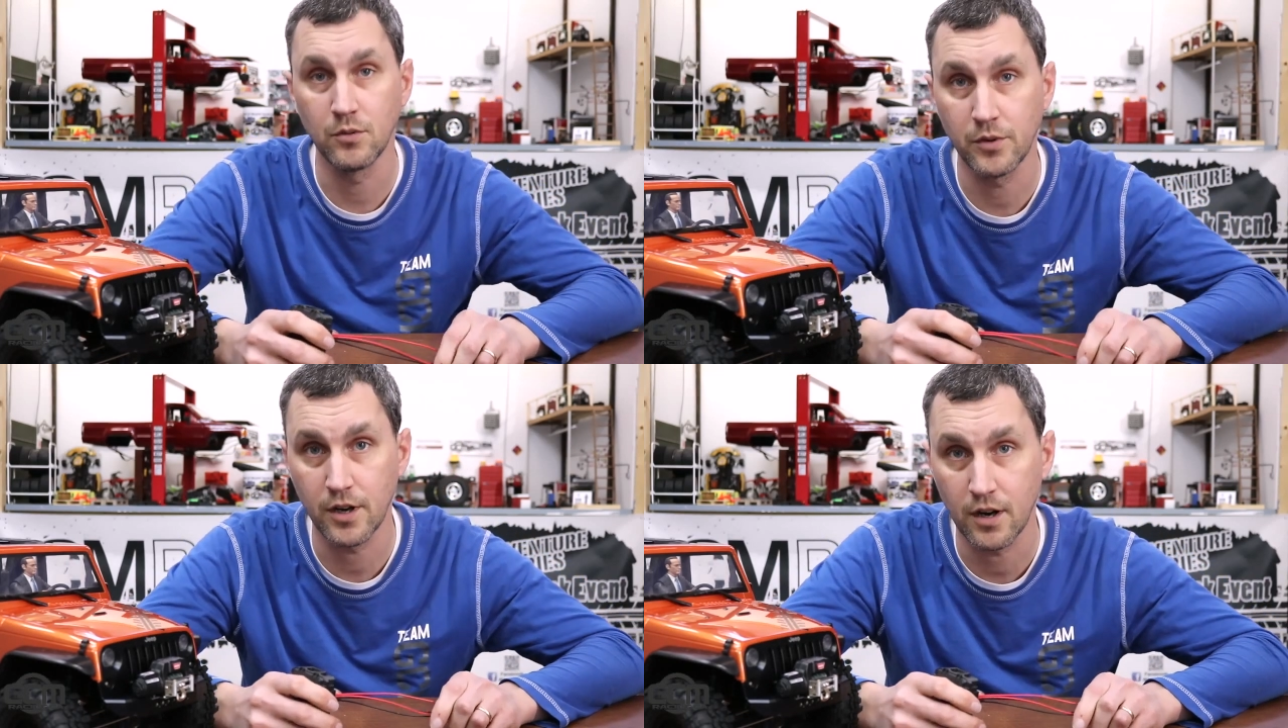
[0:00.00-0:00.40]

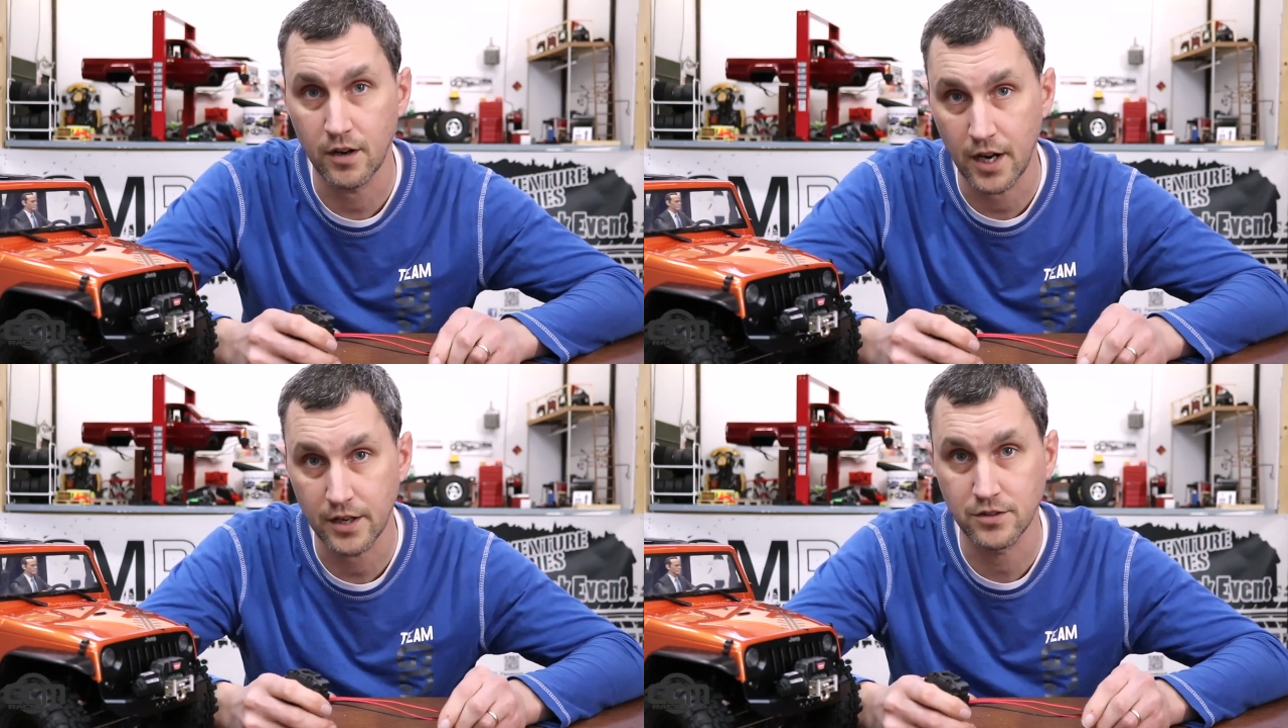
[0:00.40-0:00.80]
we are
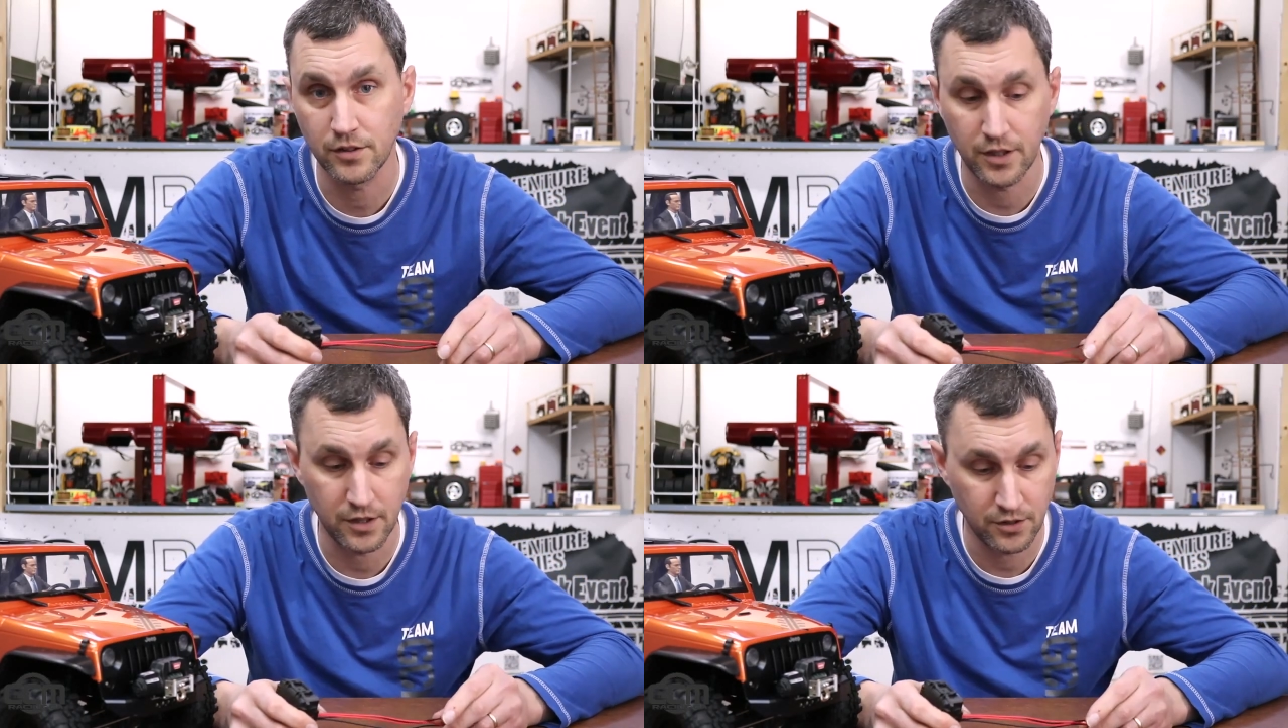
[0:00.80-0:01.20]

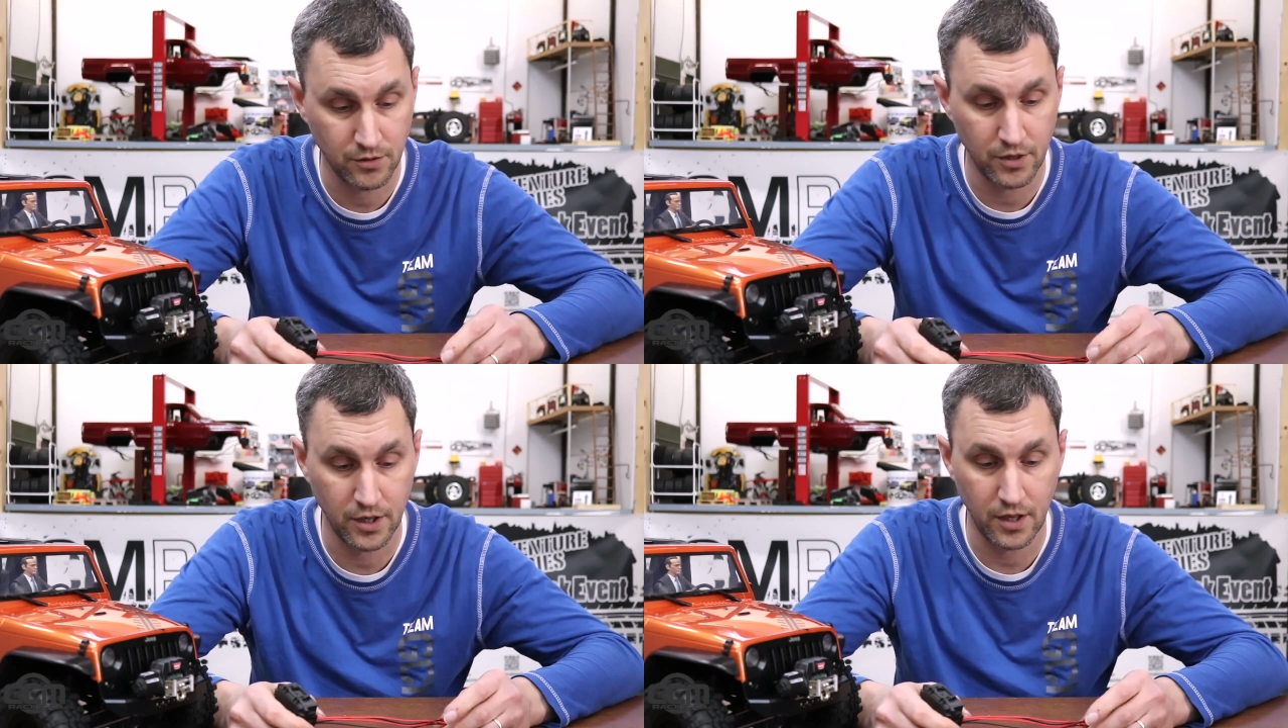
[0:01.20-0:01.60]
actually
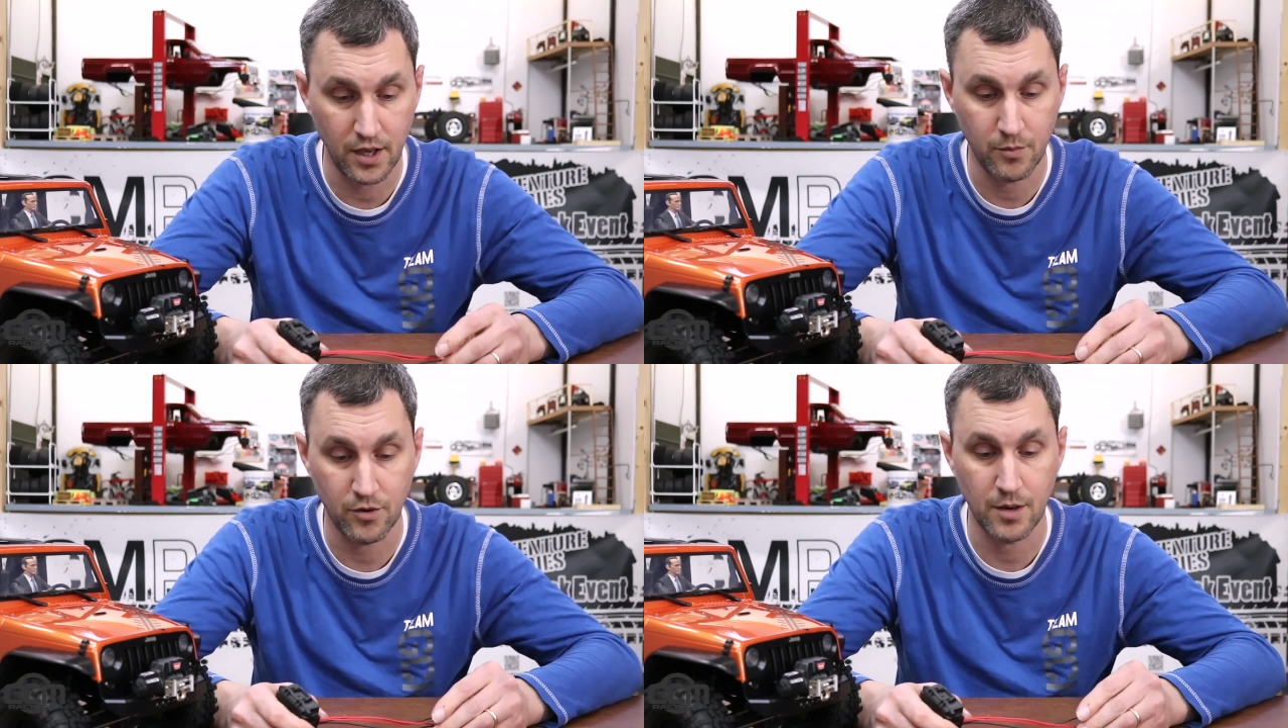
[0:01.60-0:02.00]
doing
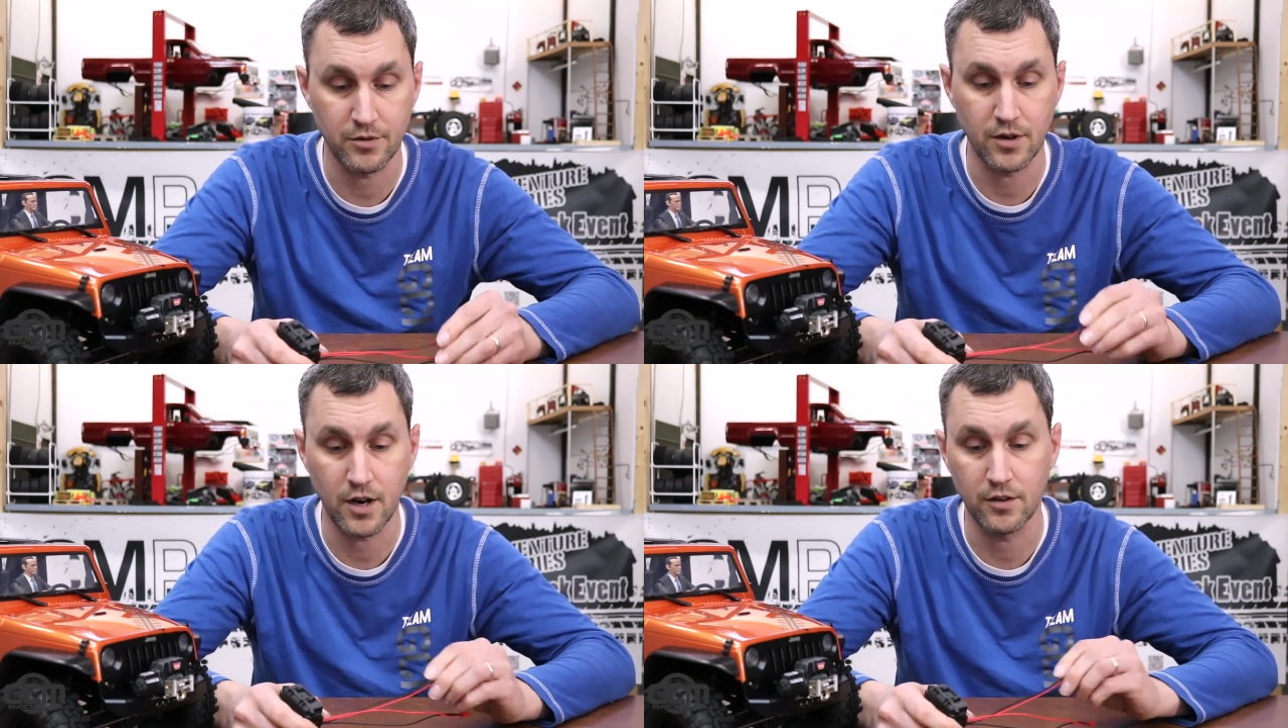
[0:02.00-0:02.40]
a
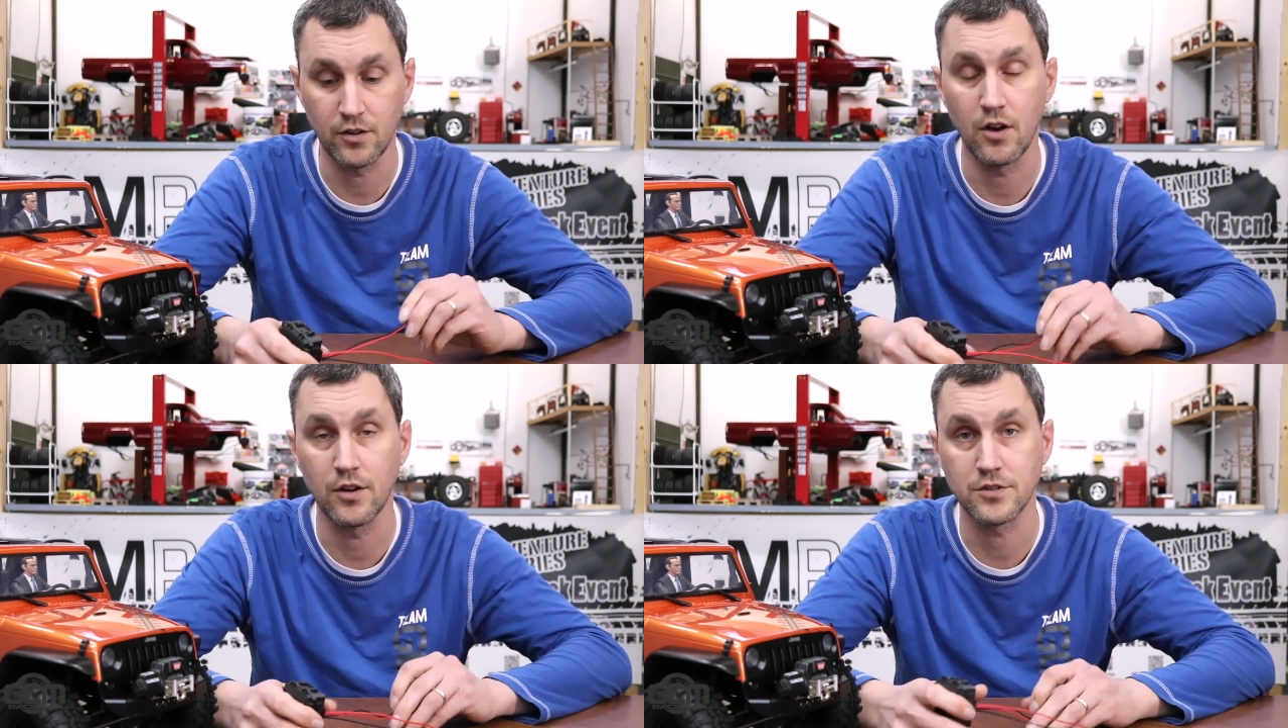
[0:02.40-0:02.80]
proper hard
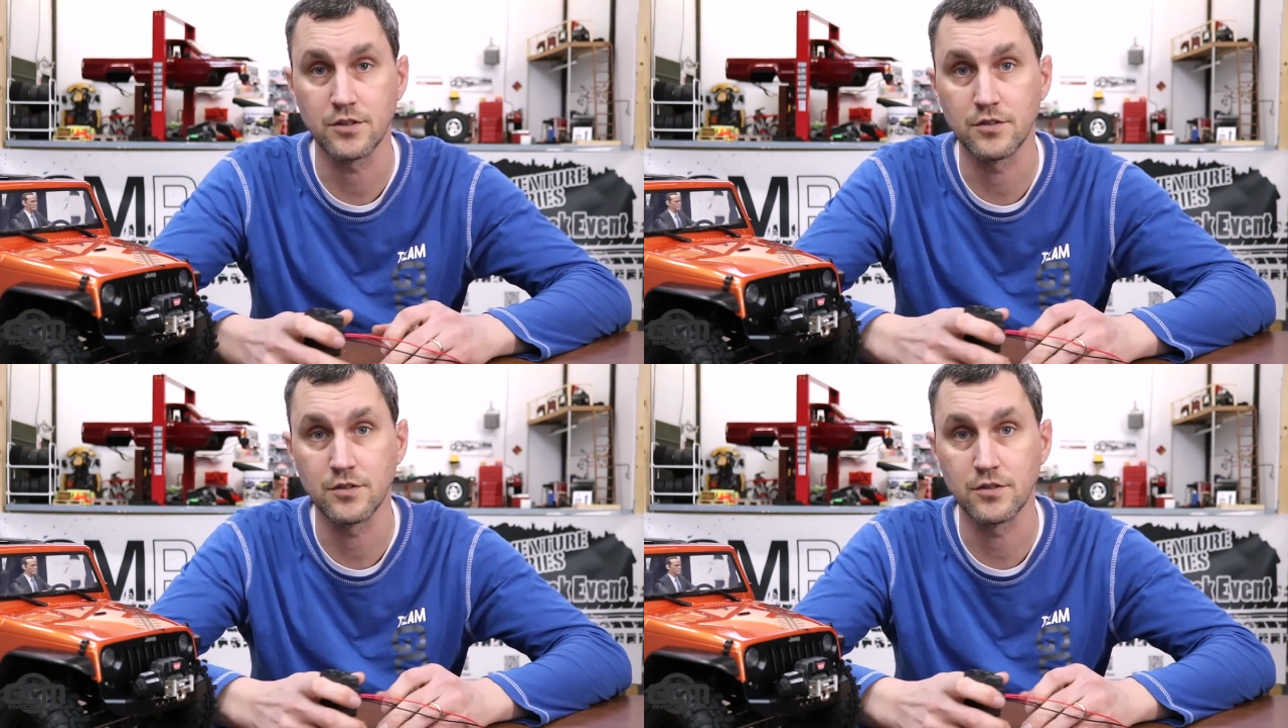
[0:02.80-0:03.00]
launch.